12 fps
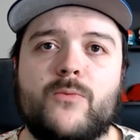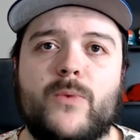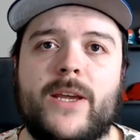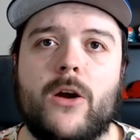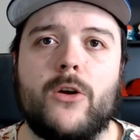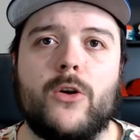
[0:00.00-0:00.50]

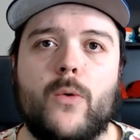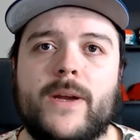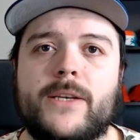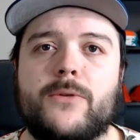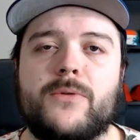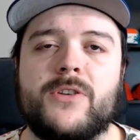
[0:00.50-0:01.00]
we are
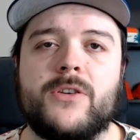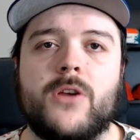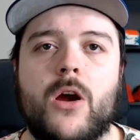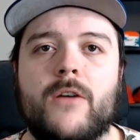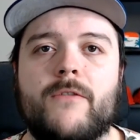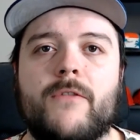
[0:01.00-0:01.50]
going to
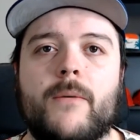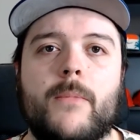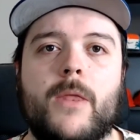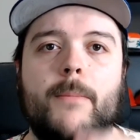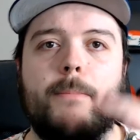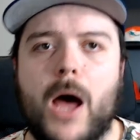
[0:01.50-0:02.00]
start from
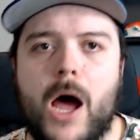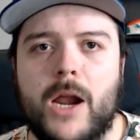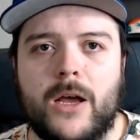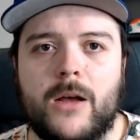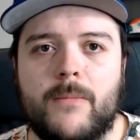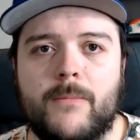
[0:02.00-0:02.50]
the
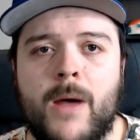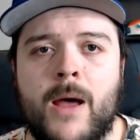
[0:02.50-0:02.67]
bottom